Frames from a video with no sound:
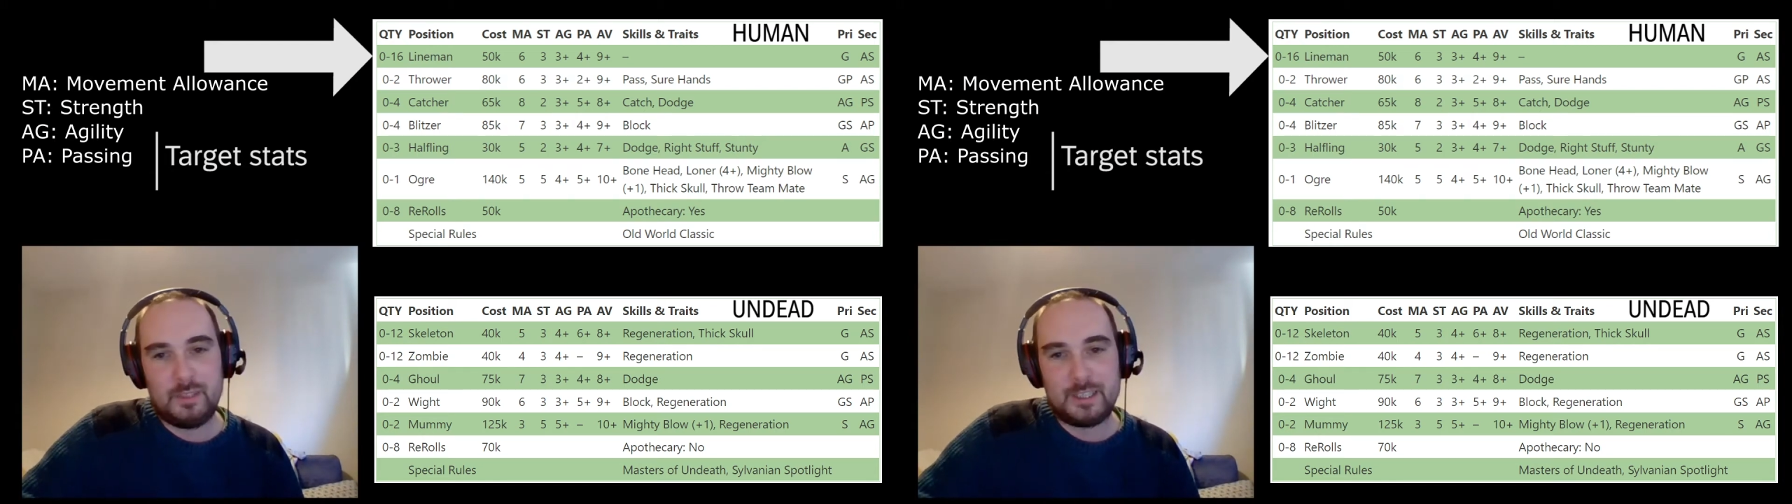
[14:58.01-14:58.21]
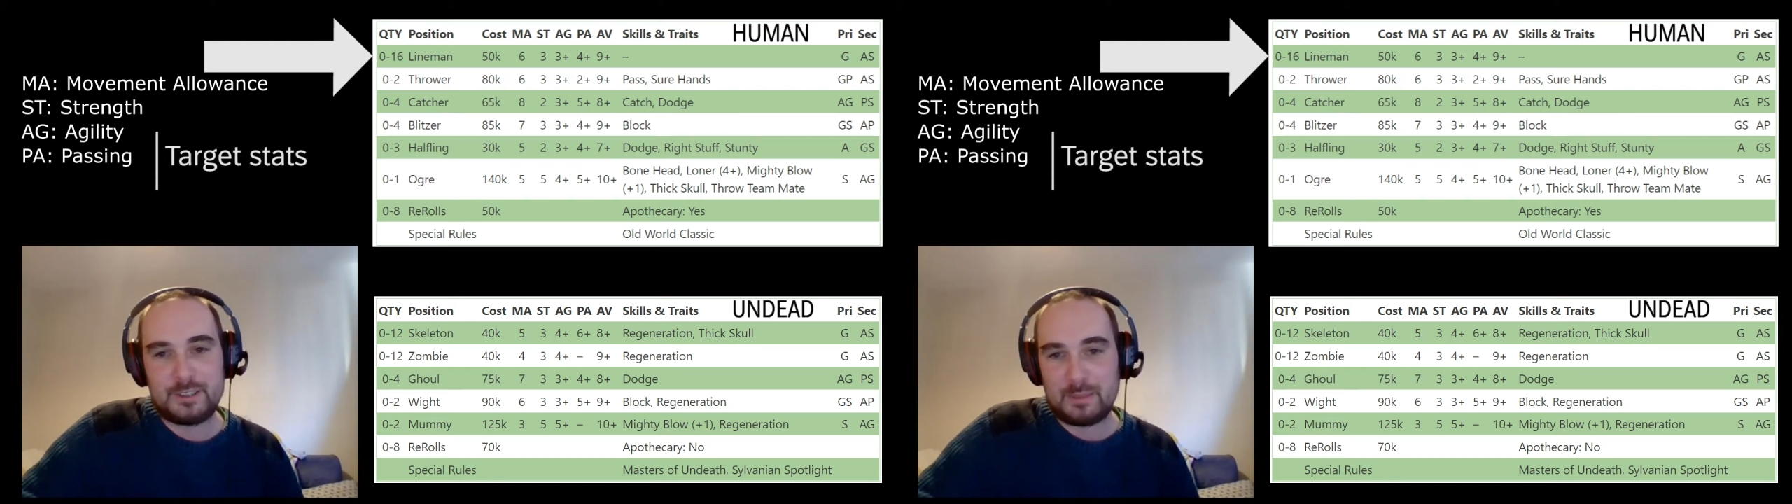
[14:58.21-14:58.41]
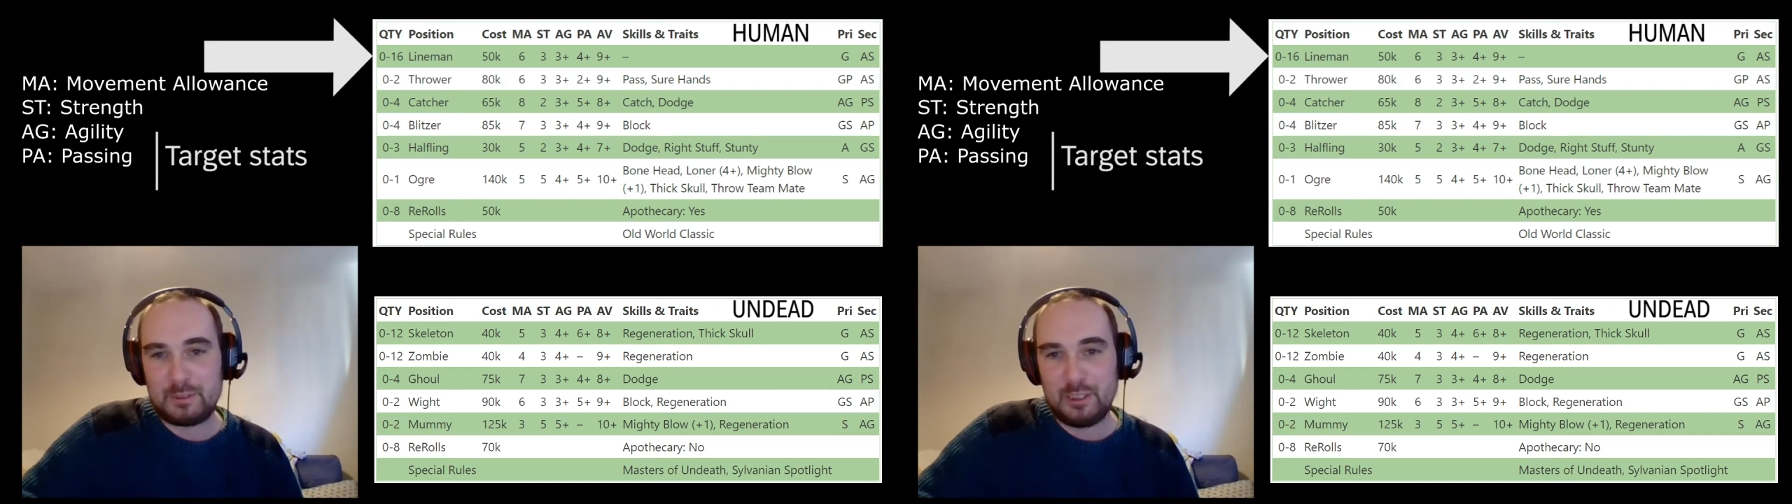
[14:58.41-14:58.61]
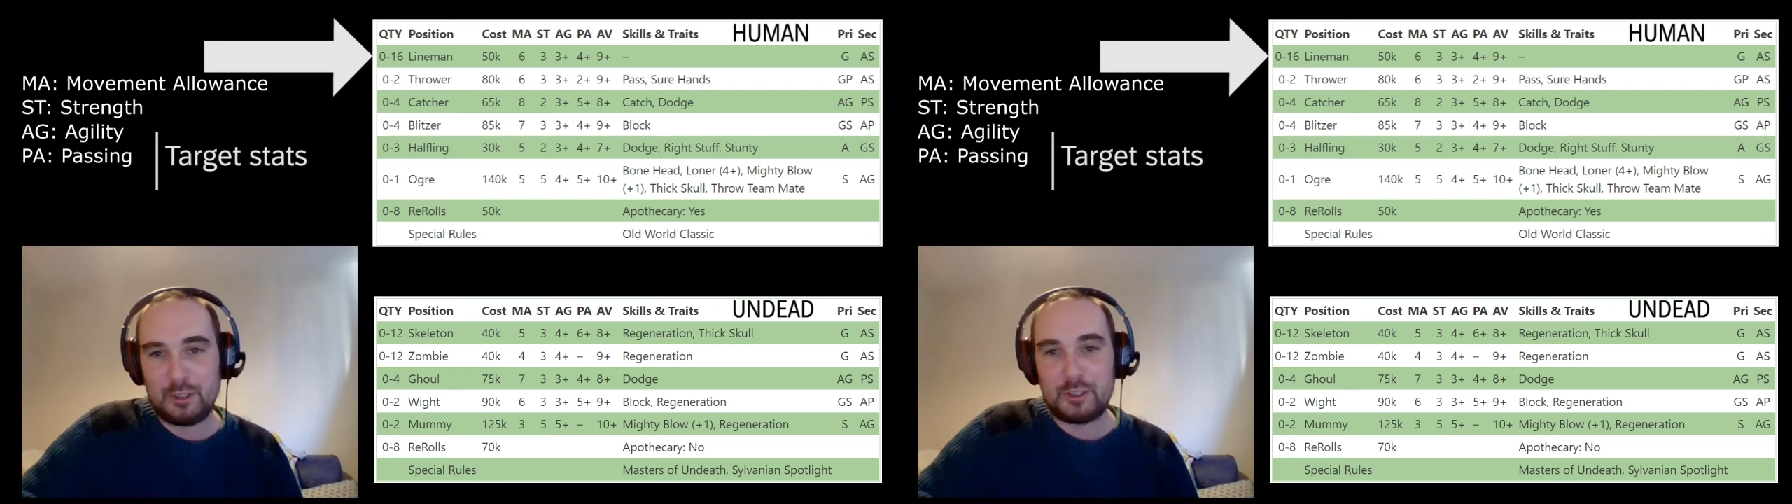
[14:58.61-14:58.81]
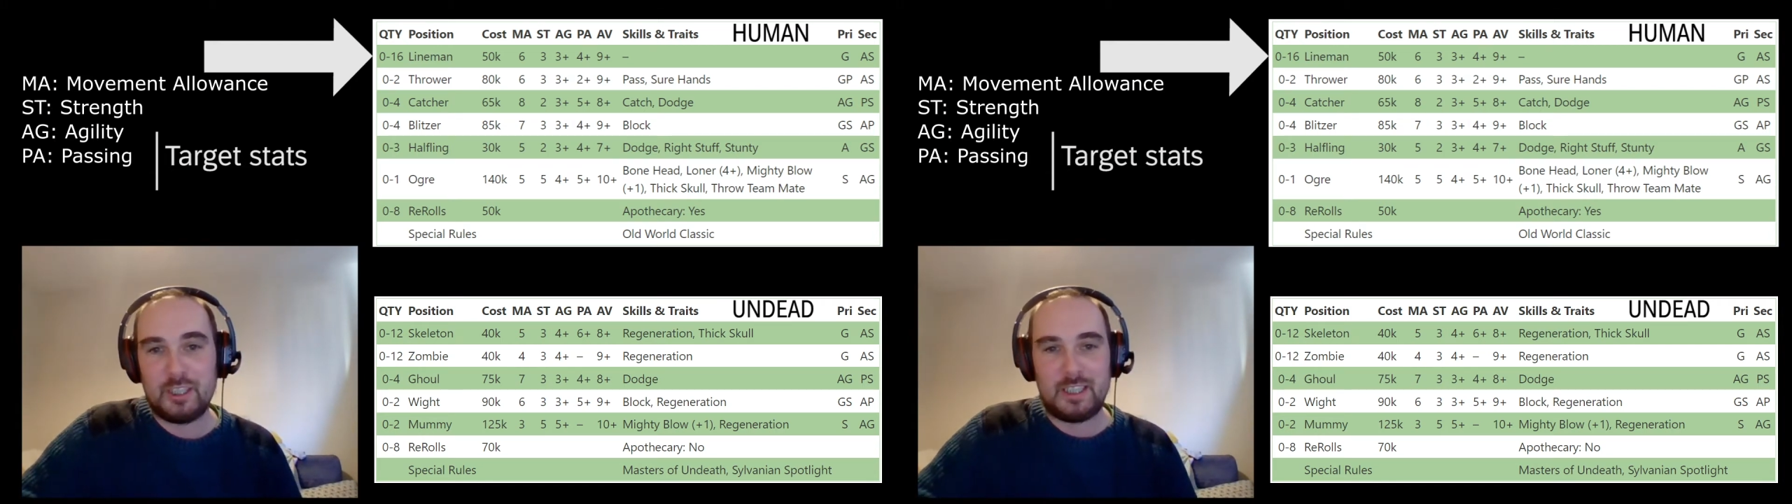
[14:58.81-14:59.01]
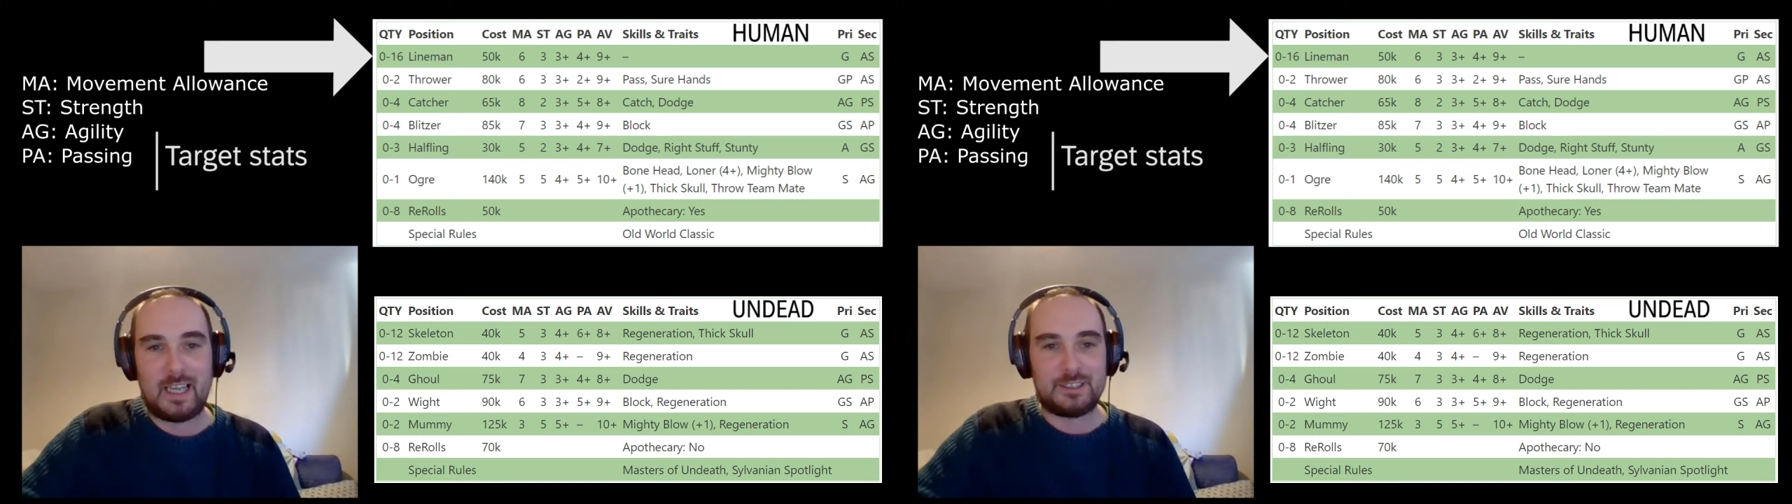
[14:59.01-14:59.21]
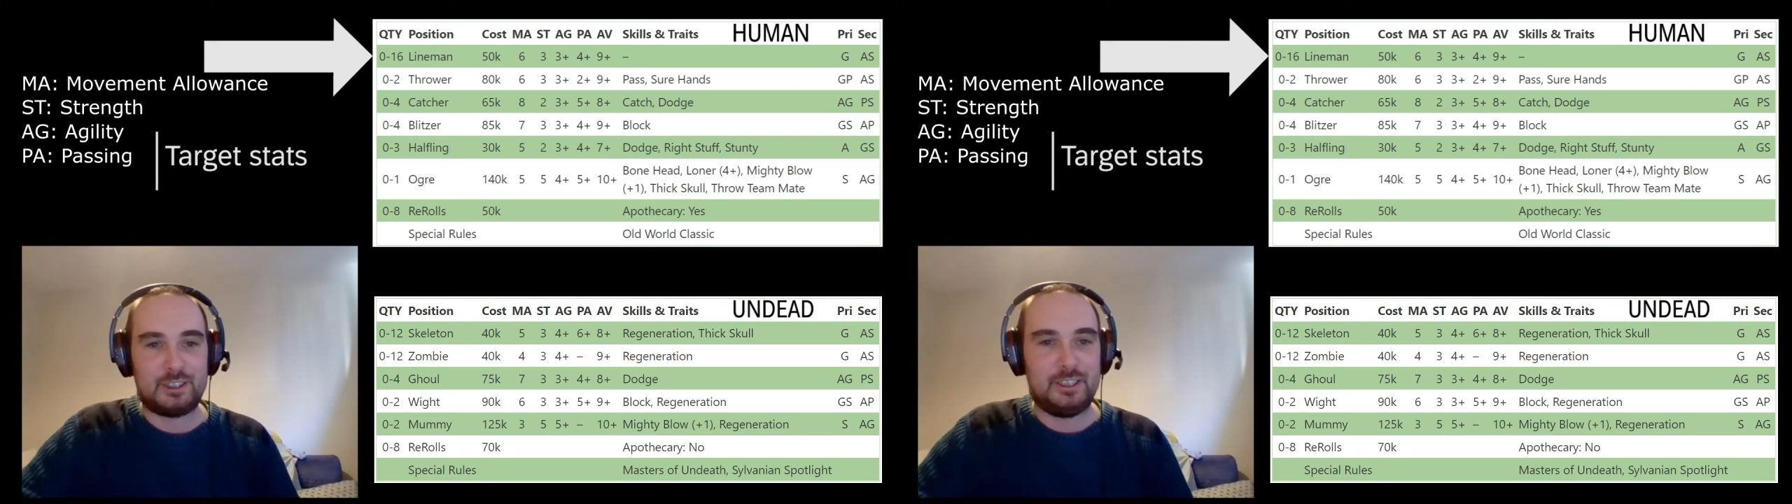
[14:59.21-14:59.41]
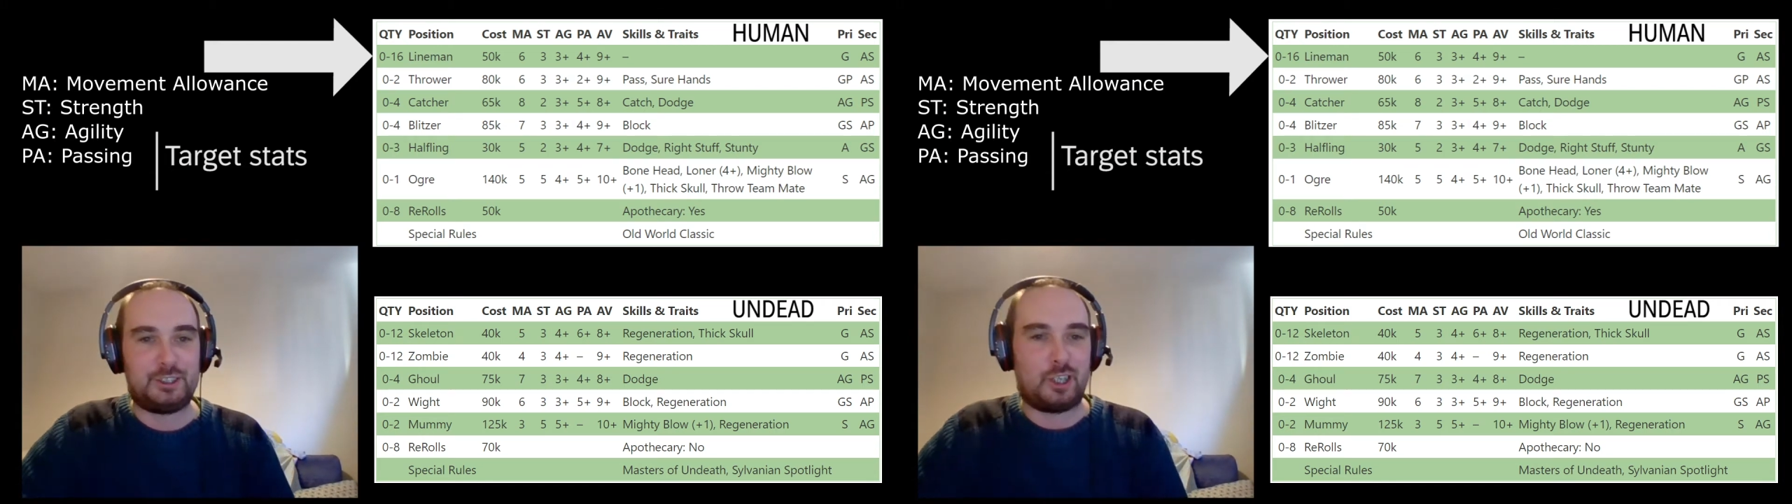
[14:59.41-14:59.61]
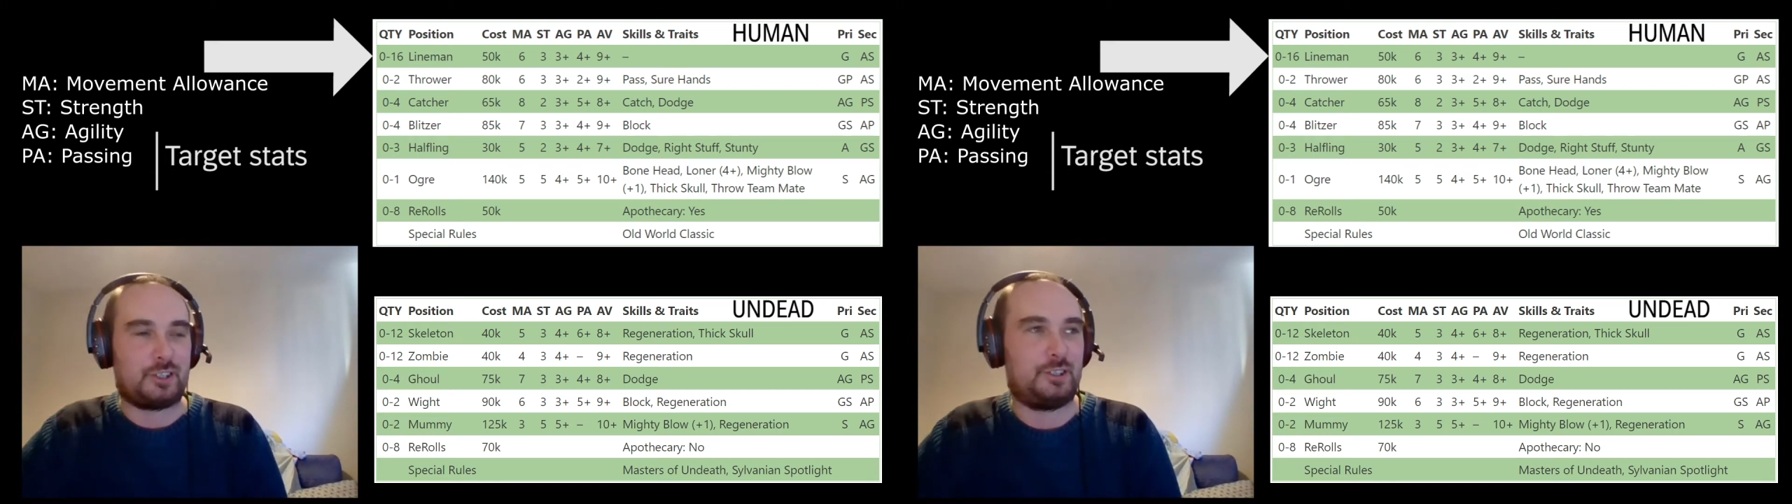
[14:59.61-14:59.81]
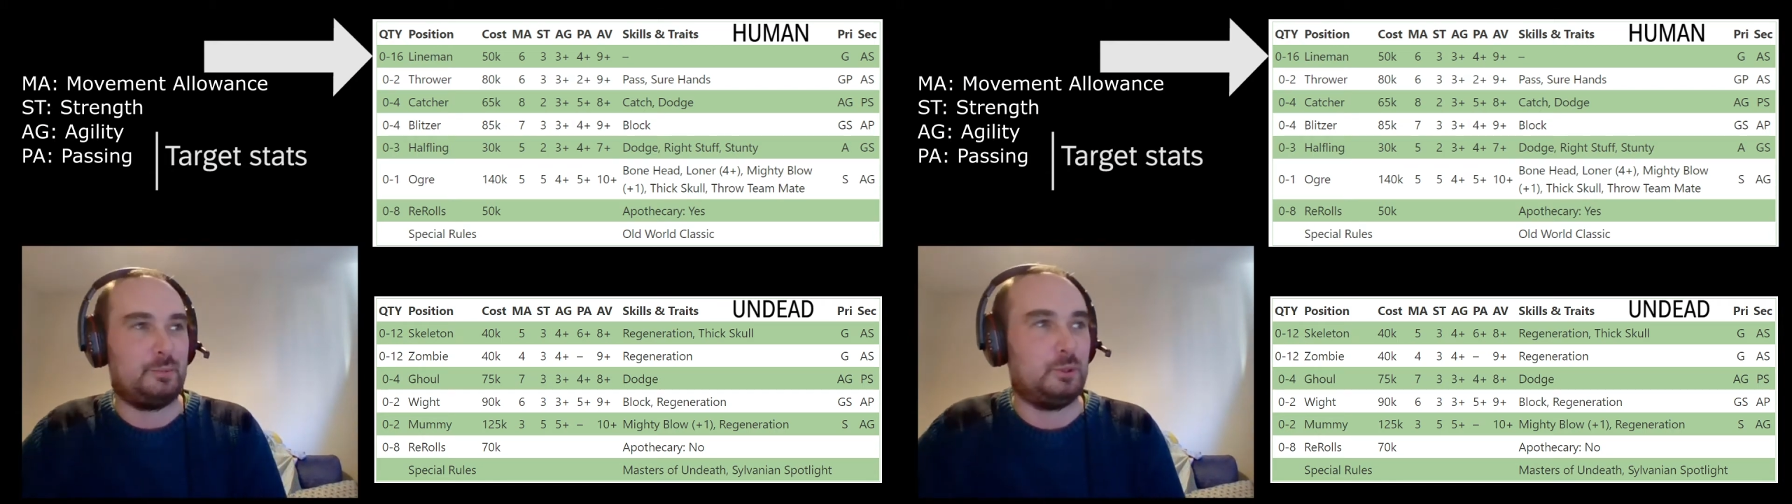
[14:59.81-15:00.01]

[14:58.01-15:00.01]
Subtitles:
exceptionally good at actually chucking the